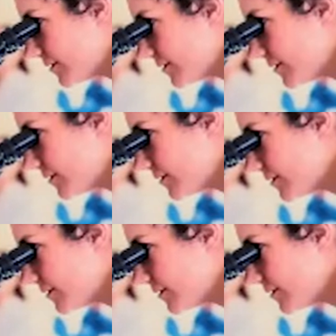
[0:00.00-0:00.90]

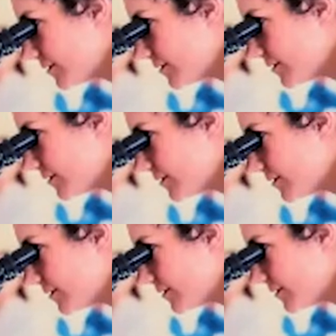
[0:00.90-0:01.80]

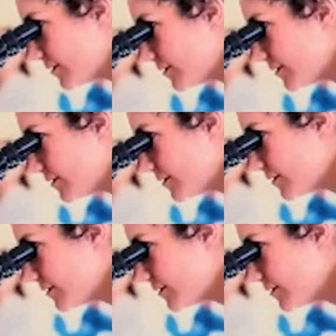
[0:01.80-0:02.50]
(silent)